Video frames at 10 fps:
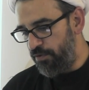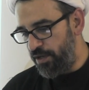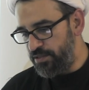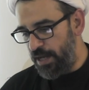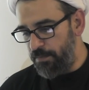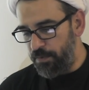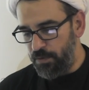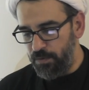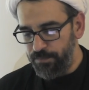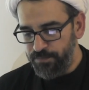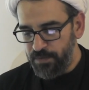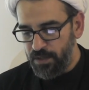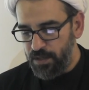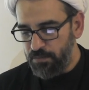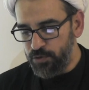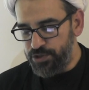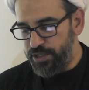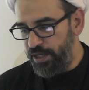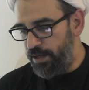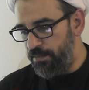for example
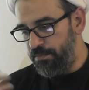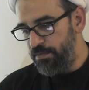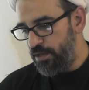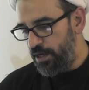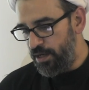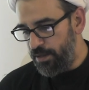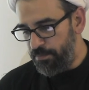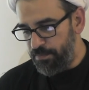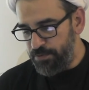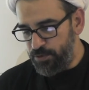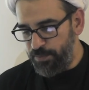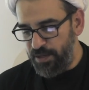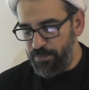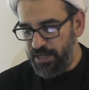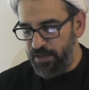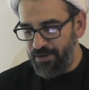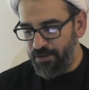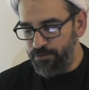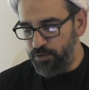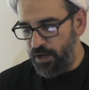Muslim uh, believer
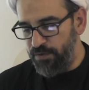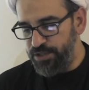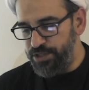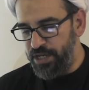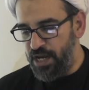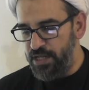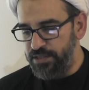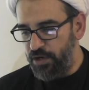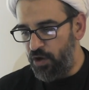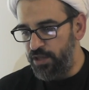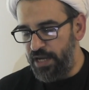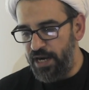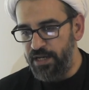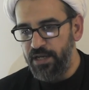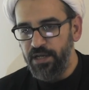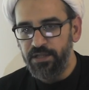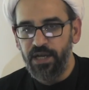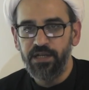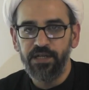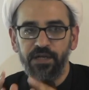of 12 were Shias and all that,
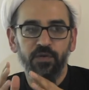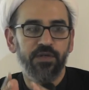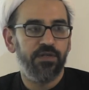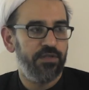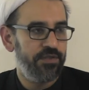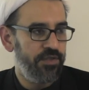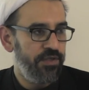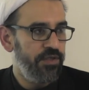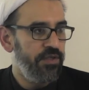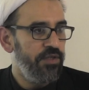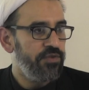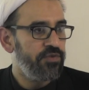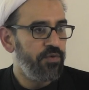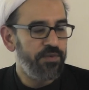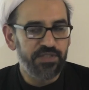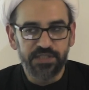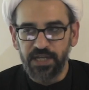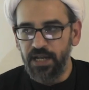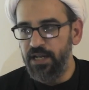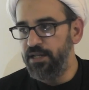then he could. So,
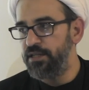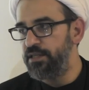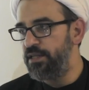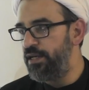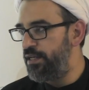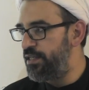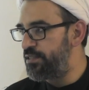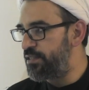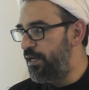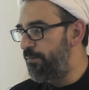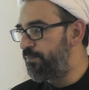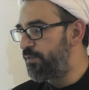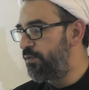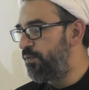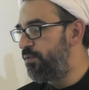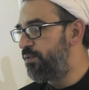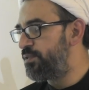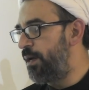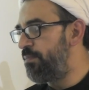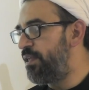still it is
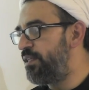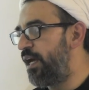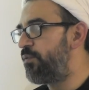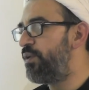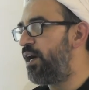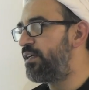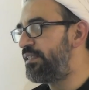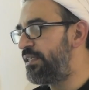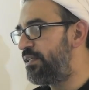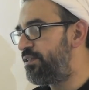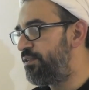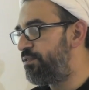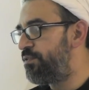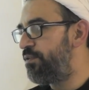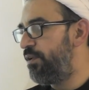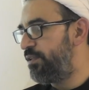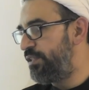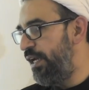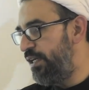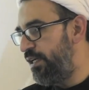something that we are
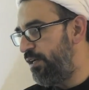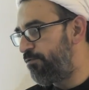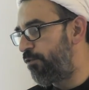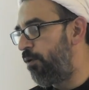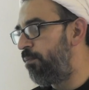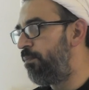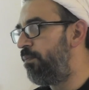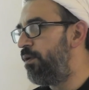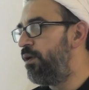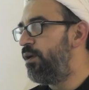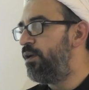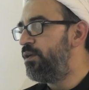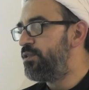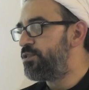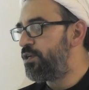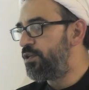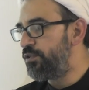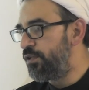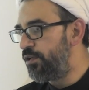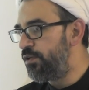taking from
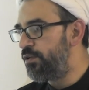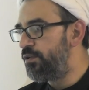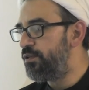certain